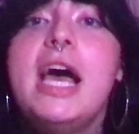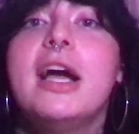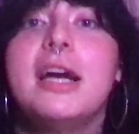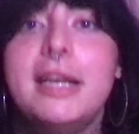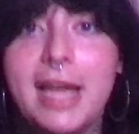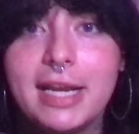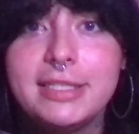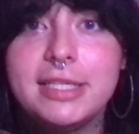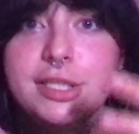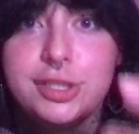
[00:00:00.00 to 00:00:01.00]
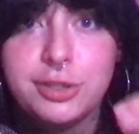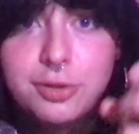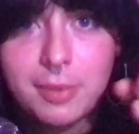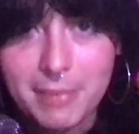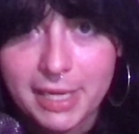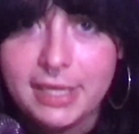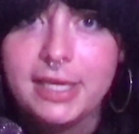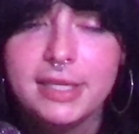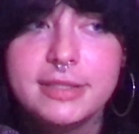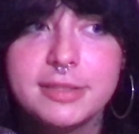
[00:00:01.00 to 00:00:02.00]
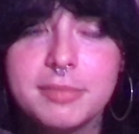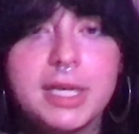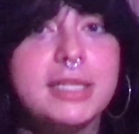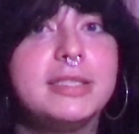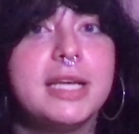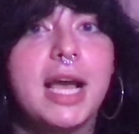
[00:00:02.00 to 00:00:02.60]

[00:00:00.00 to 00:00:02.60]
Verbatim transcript: connected to my keys because